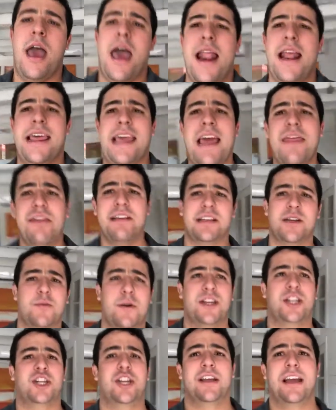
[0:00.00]
And I get this
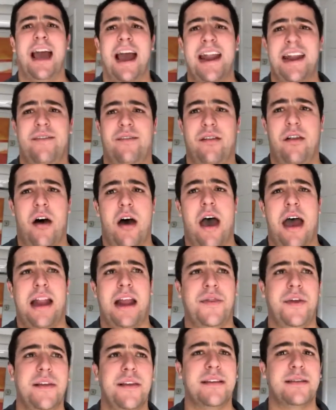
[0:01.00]
question kind of a lot,
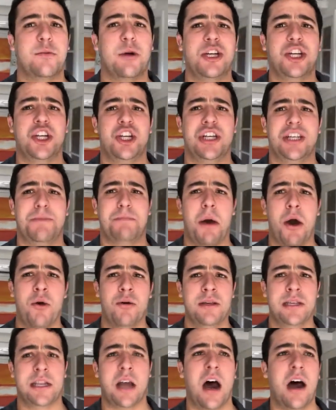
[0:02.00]
and I think this question is
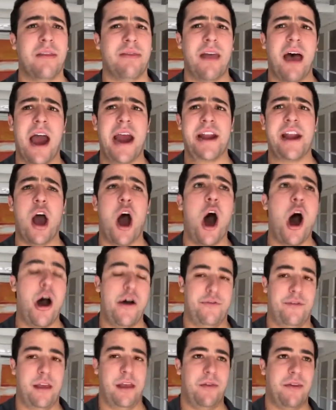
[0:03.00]
posed online
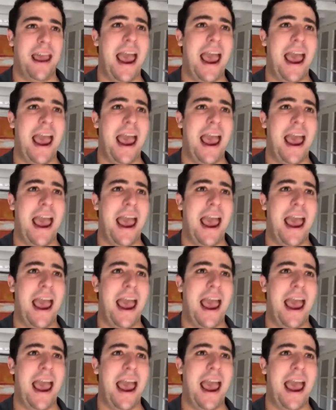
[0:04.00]
often.